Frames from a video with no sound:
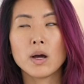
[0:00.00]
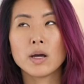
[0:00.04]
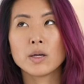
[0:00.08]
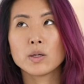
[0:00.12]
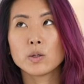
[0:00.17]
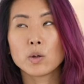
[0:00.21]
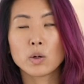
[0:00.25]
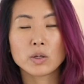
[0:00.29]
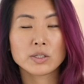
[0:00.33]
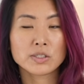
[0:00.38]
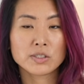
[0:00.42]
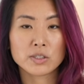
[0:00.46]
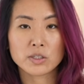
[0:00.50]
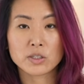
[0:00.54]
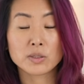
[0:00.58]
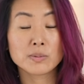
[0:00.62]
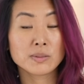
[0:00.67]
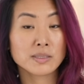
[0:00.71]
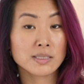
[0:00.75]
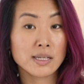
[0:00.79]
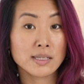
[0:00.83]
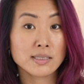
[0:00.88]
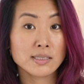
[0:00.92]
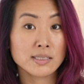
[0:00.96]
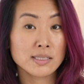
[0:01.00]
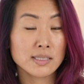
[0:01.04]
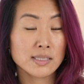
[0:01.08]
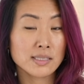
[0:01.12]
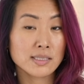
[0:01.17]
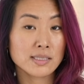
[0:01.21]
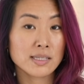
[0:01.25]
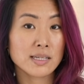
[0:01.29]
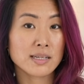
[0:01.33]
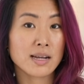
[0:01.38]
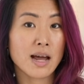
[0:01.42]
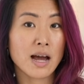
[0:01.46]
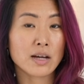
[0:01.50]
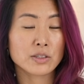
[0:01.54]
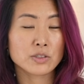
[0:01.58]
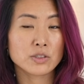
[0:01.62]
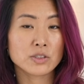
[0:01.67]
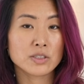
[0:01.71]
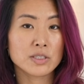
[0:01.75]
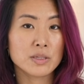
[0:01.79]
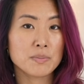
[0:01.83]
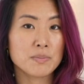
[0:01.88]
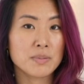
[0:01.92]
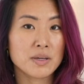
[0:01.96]
your circumstances can
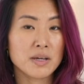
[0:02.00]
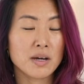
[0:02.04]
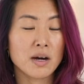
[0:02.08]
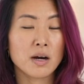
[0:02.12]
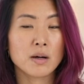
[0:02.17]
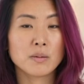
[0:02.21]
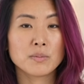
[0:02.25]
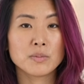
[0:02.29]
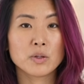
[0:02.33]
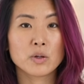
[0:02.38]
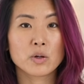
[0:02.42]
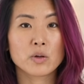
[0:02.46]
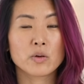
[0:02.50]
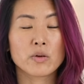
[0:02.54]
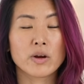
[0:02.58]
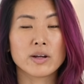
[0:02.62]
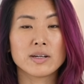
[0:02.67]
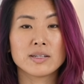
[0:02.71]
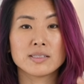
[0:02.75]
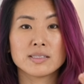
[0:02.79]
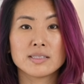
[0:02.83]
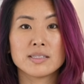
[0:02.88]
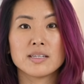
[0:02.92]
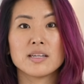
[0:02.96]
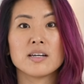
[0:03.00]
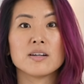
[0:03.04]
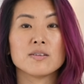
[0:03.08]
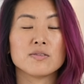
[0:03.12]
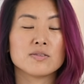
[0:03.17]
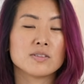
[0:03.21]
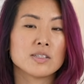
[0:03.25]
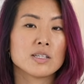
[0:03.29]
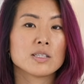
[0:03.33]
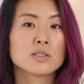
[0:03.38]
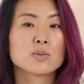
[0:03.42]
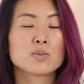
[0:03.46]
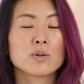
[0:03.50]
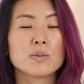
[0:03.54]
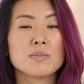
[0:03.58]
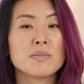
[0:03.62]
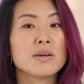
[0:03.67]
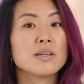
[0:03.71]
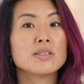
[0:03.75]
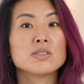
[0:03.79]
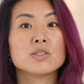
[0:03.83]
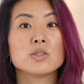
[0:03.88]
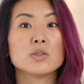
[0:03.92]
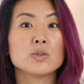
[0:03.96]
actually become your greatest gift. It's what
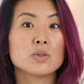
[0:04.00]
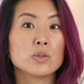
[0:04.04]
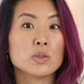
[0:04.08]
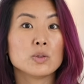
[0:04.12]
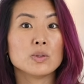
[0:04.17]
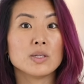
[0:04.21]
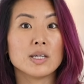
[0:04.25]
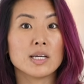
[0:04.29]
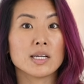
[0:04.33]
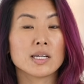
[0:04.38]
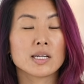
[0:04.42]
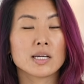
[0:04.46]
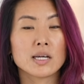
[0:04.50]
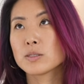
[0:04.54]
makes you unique.